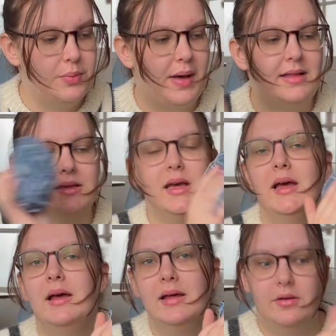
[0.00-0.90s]
but
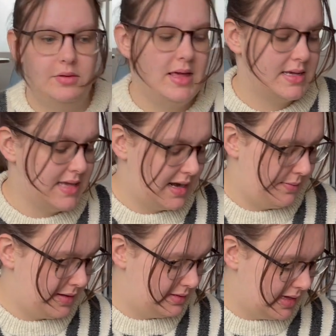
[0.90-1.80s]
really excited
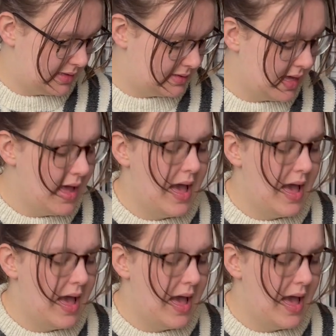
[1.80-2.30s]
about this.